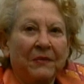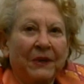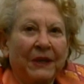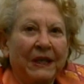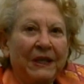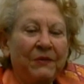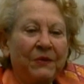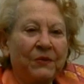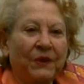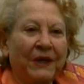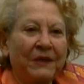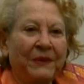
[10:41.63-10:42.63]
But he would
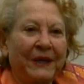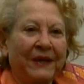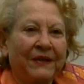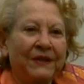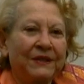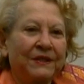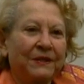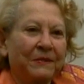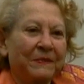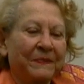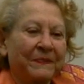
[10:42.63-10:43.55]
write back these